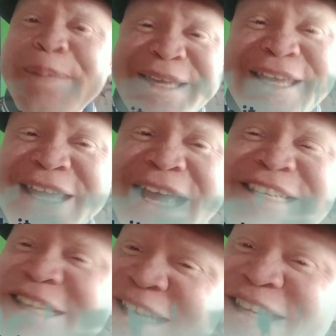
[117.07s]
Be
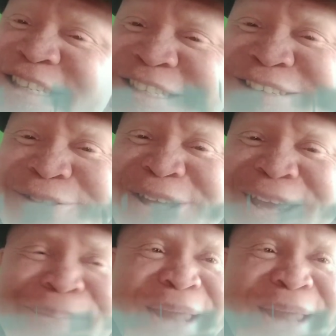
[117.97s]
at ease, okay?